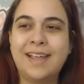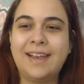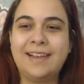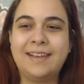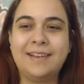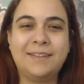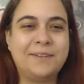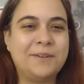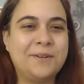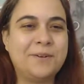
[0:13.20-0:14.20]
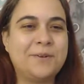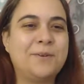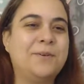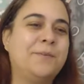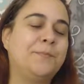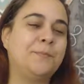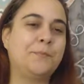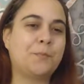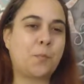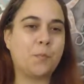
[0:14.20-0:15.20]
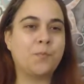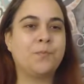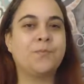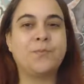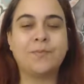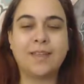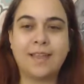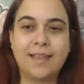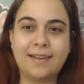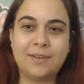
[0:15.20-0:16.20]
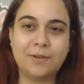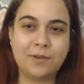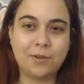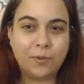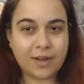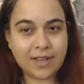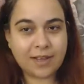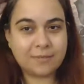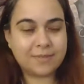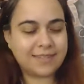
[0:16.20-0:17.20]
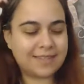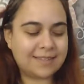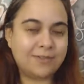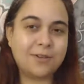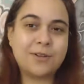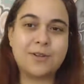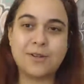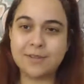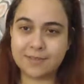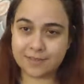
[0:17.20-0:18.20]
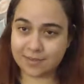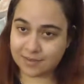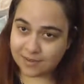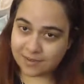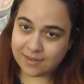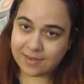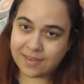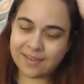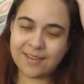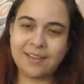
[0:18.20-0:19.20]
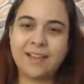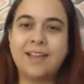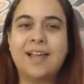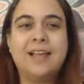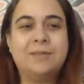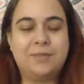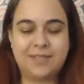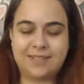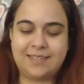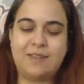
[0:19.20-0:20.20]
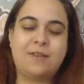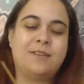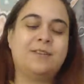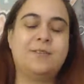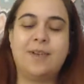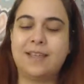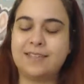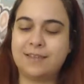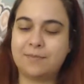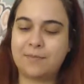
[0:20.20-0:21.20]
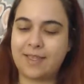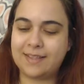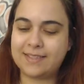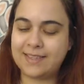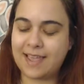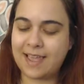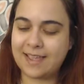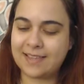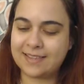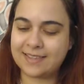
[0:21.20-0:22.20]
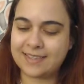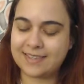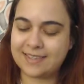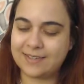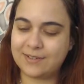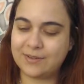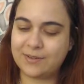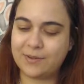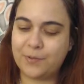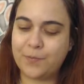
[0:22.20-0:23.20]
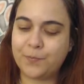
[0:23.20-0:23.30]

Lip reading: Hello, hello and welcome, sisters. I'm just going to light some incense to